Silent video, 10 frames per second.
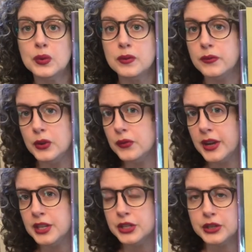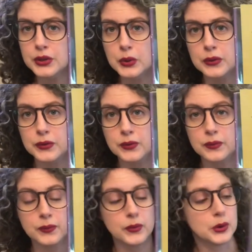viewfinder or
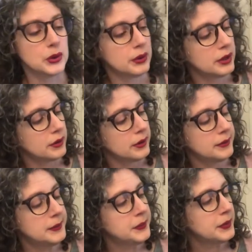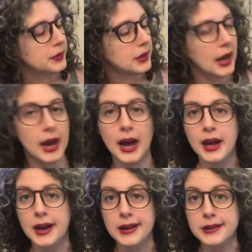little,
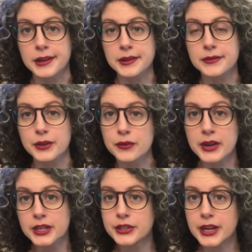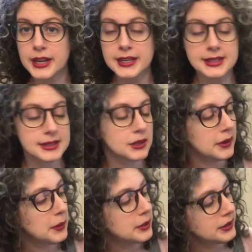I don't know, viewfinder, I guess is the
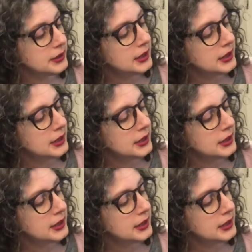right word.